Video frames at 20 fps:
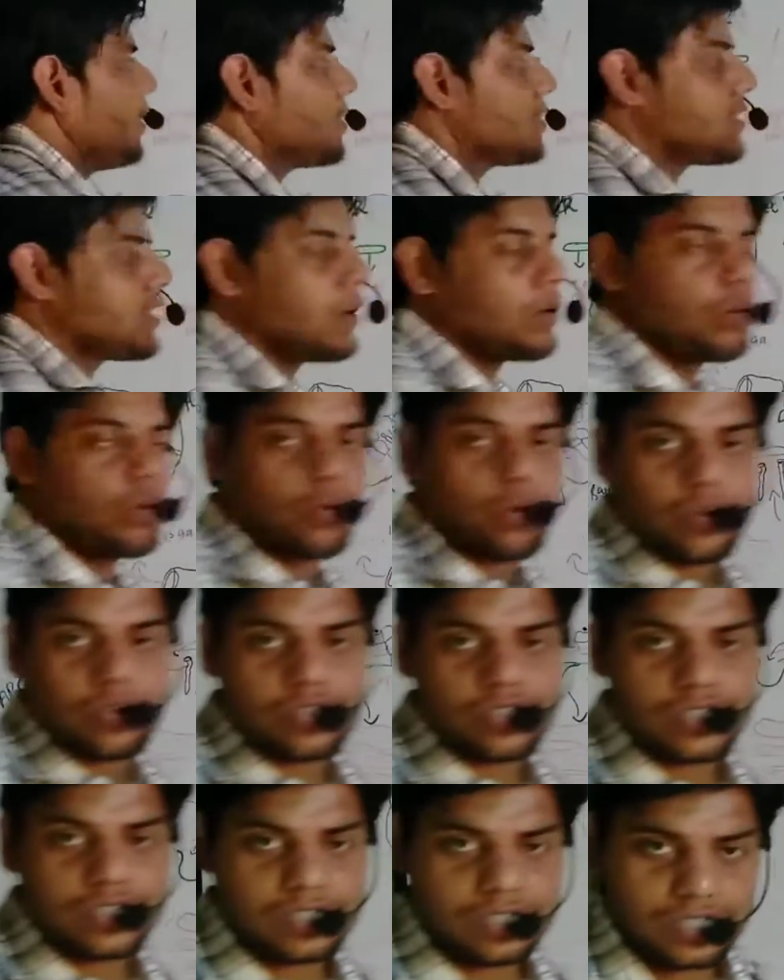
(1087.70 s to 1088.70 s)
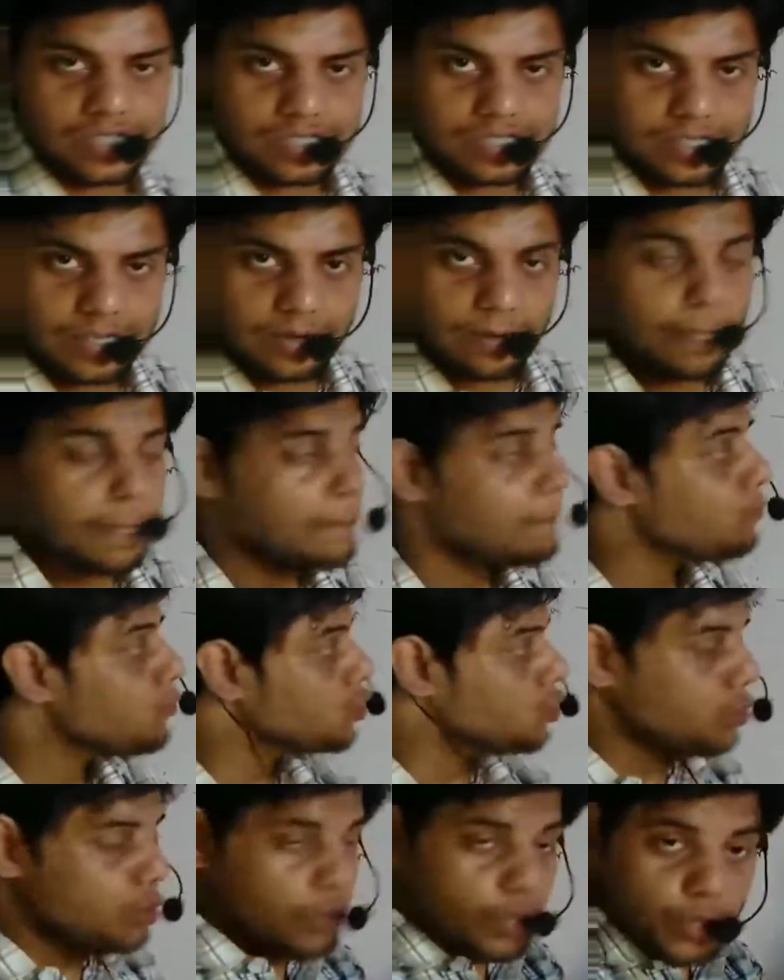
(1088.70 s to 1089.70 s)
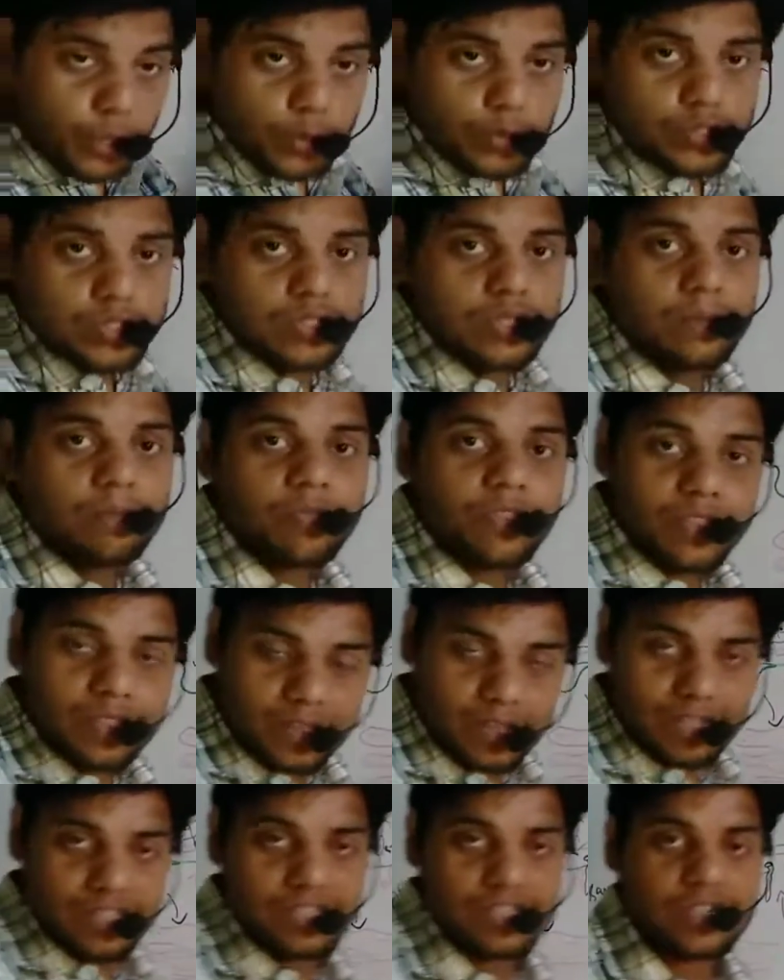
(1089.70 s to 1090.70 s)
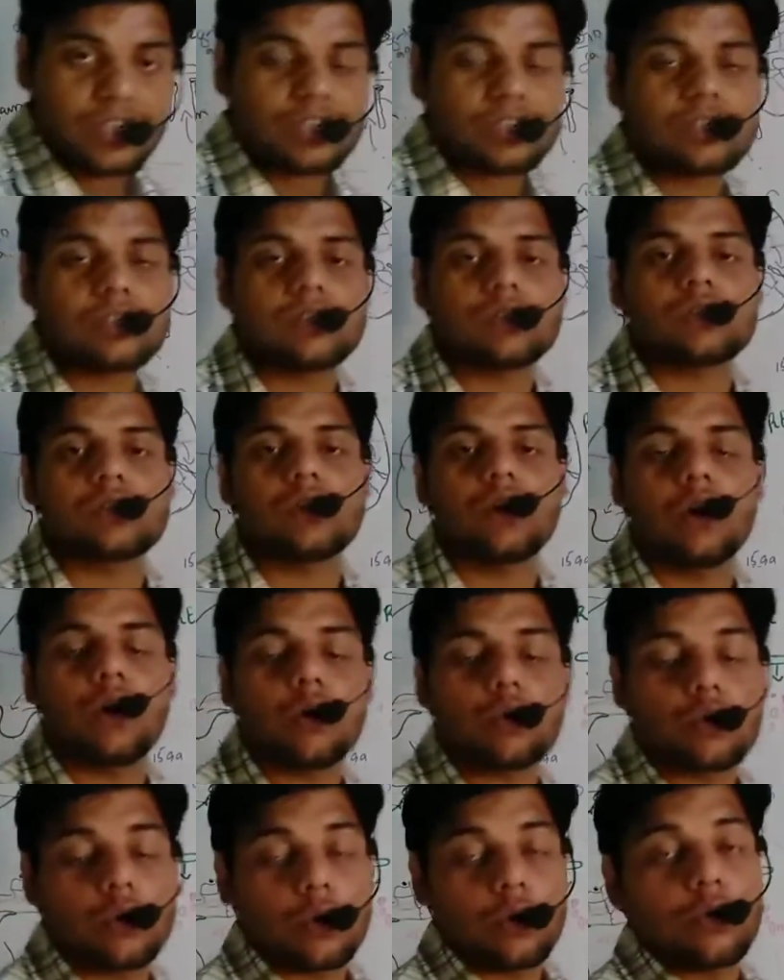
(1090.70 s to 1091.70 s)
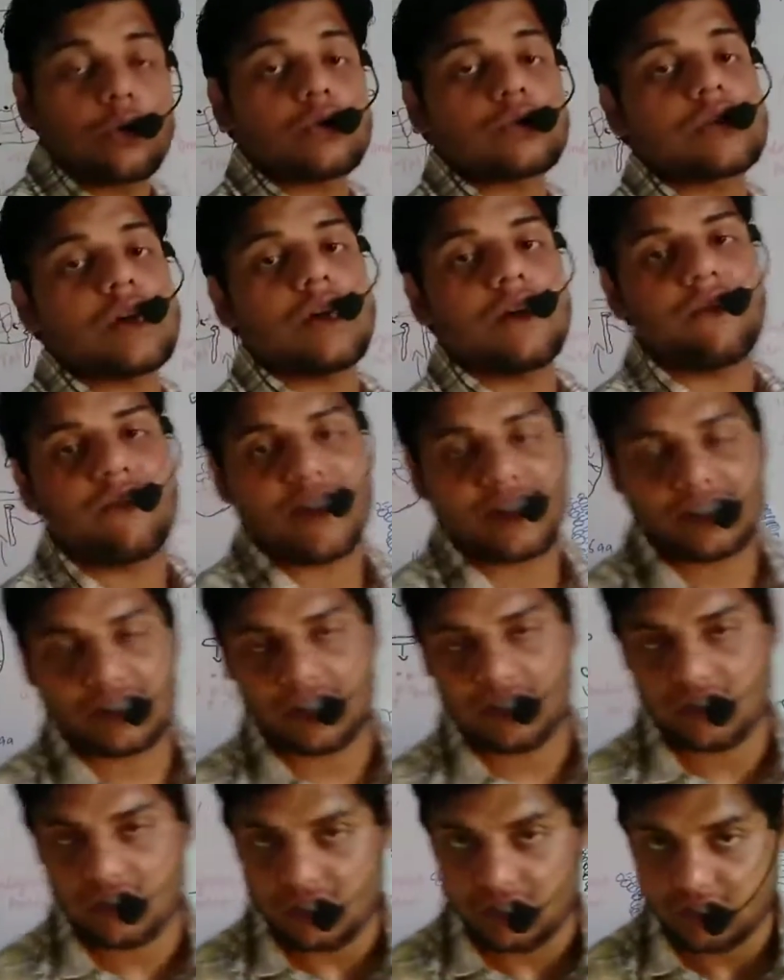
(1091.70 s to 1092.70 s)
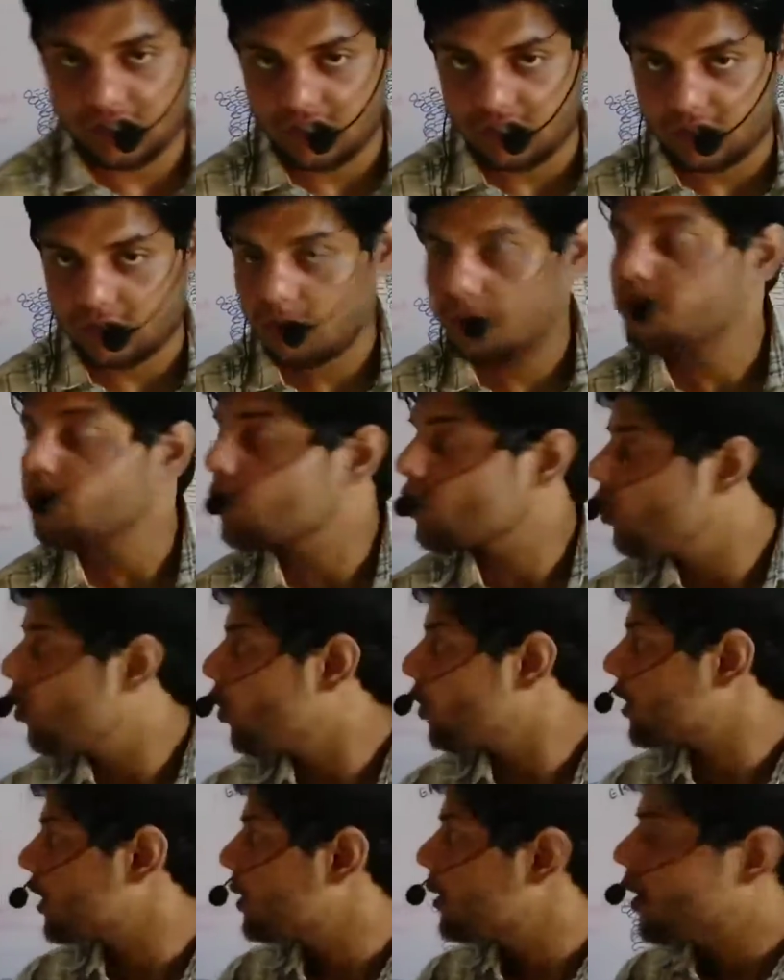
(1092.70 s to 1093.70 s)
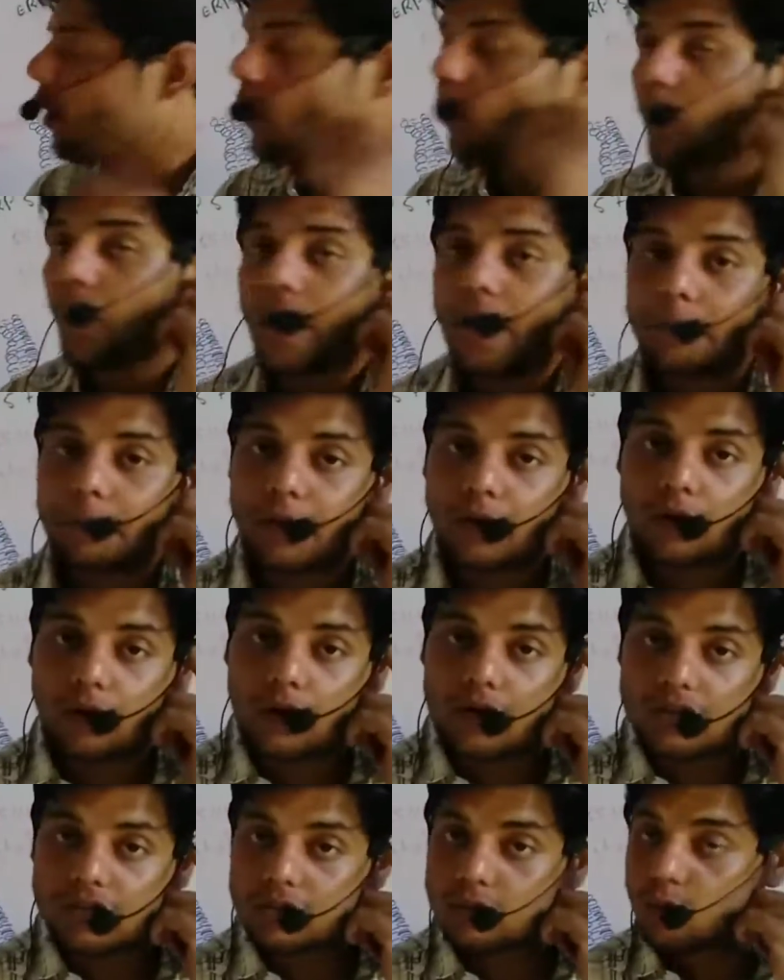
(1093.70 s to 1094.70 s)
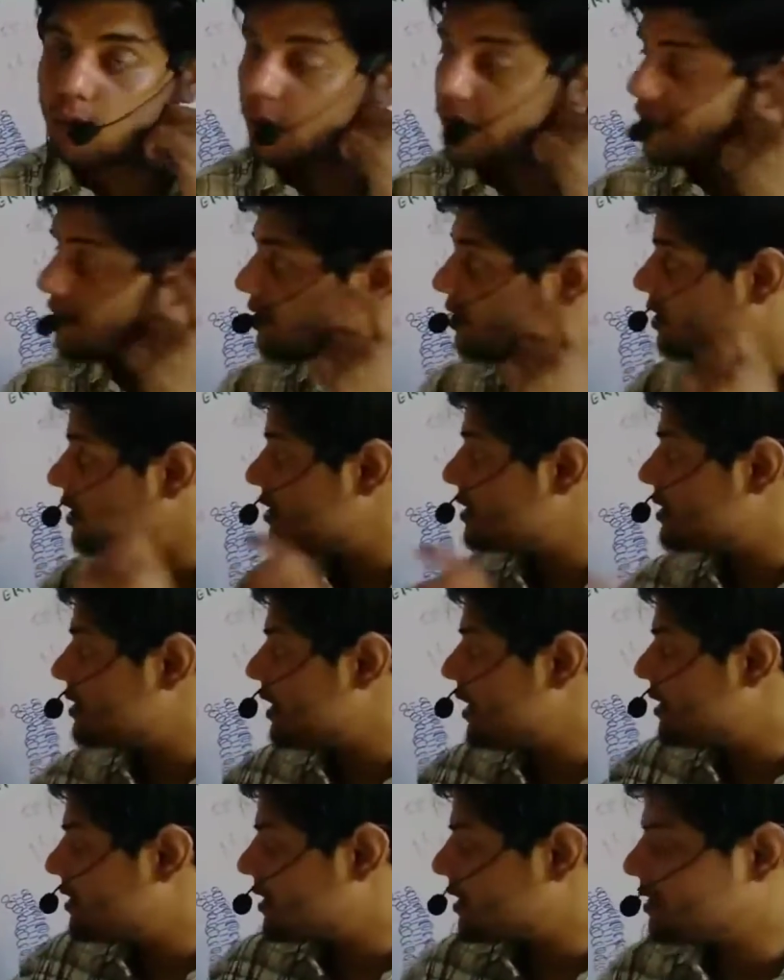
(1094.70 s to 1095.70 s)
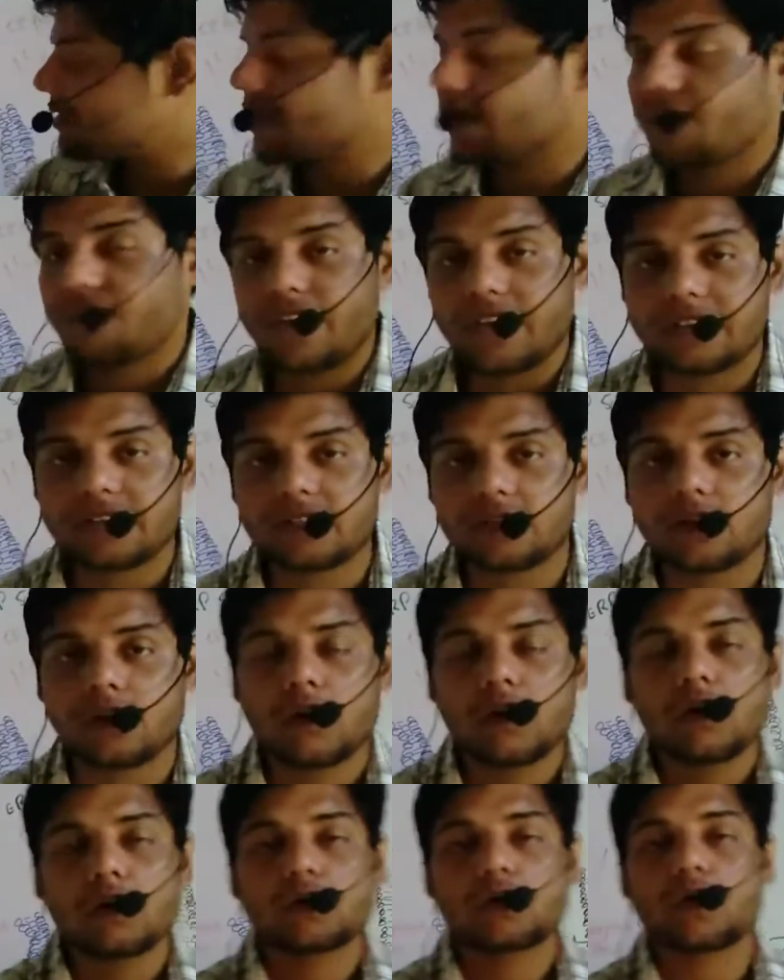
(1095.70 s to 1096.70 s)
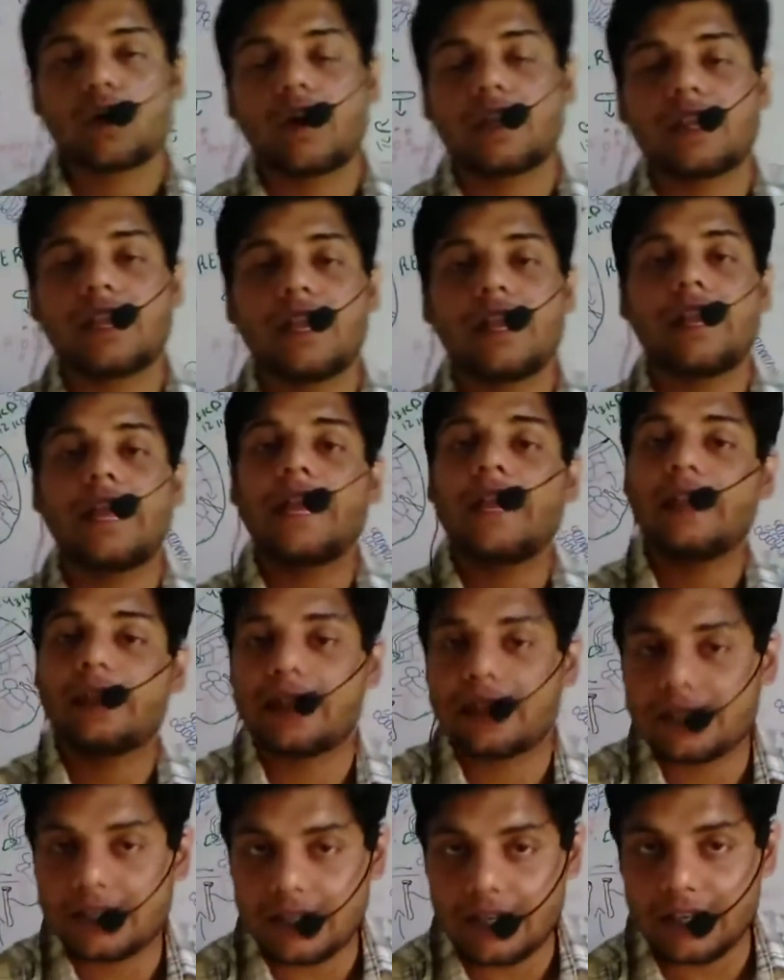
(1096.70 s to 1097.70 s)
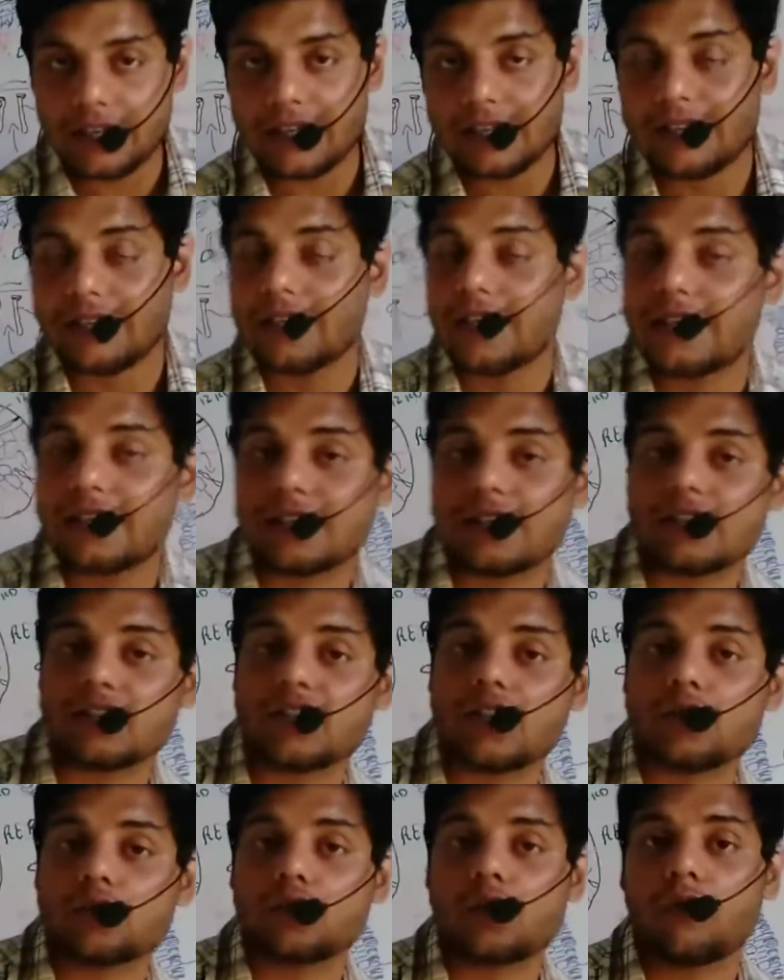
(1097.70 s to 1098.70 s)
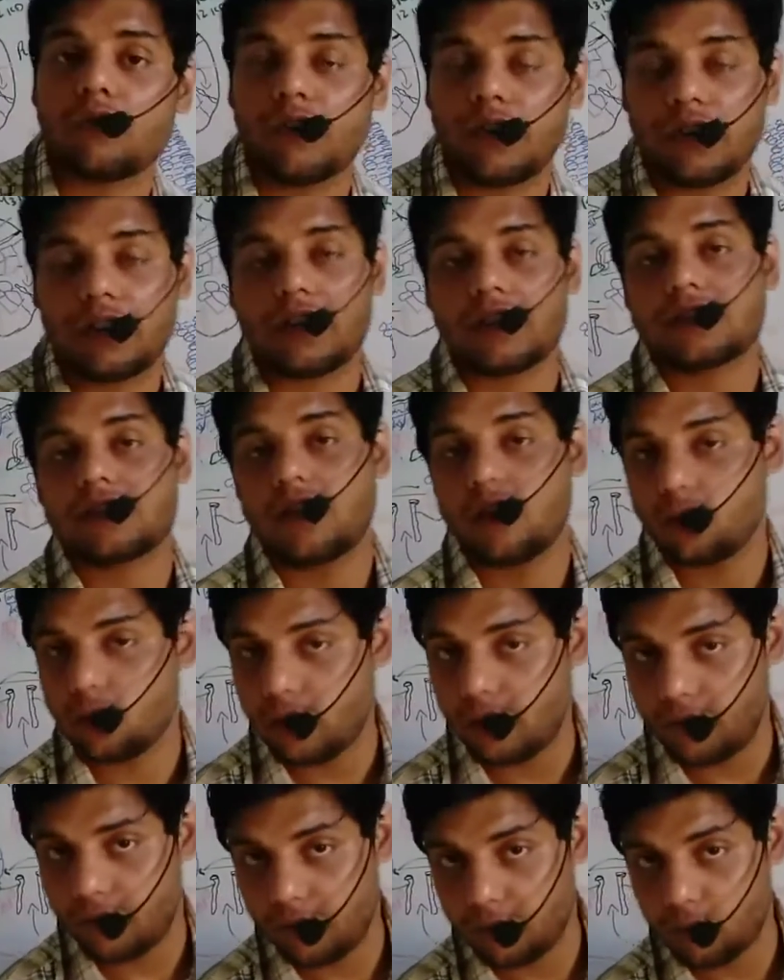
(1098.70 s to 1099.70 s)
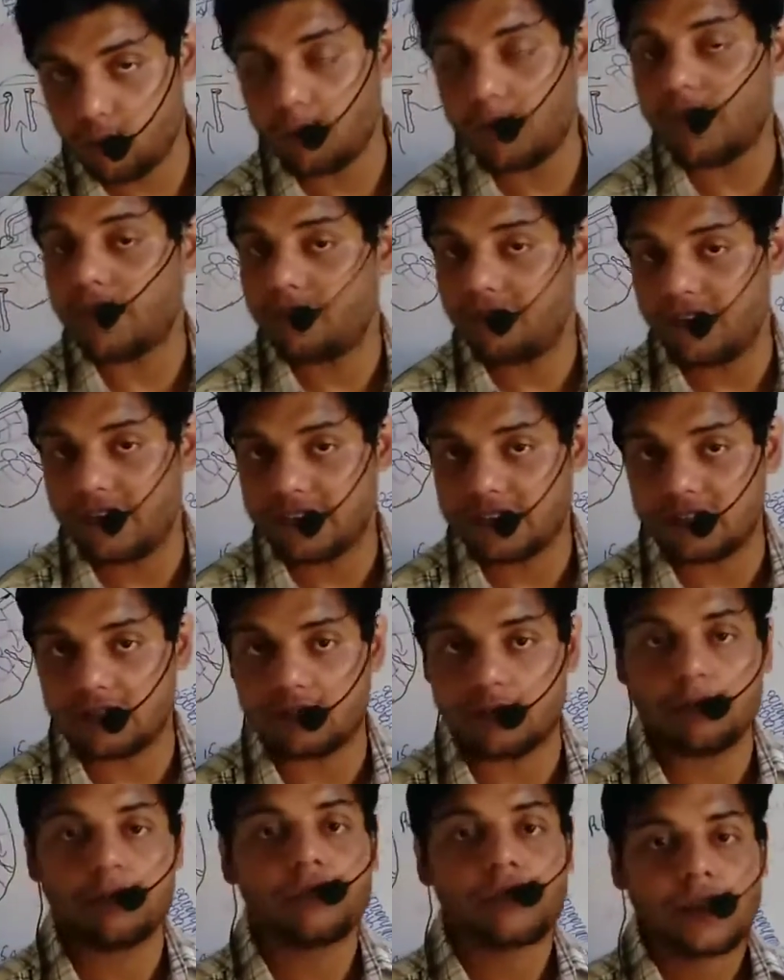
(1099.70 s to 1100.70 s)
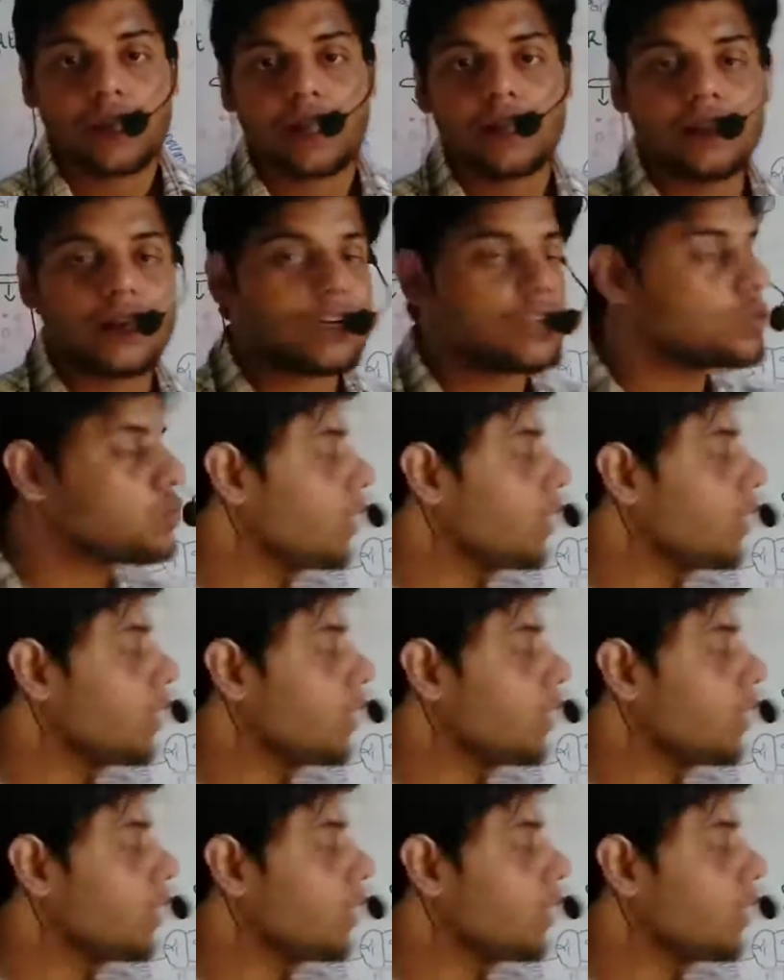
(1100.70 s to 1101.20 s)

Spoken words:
cytotoxic T cell to reduce the chances, to reduce the infection chances. Okay, why? Because once this cells is infected, so again another cell, there is a chance of another cell to be infected. That's